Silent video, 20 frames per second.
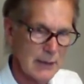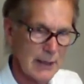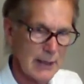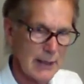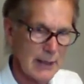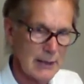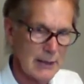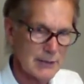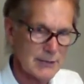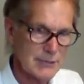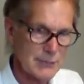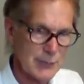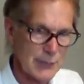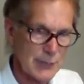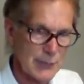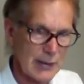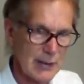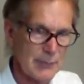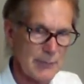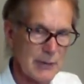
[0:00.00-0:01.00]
And it's
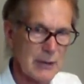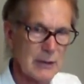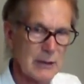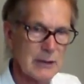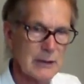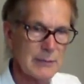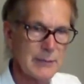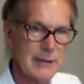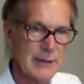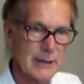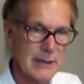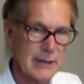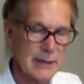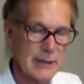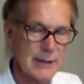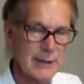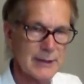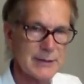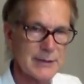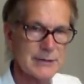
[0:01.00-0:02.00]
primarily
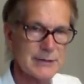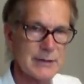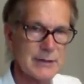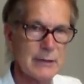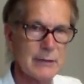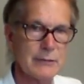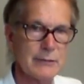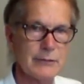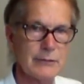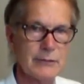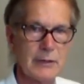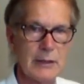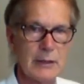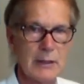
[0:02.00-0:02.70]
because of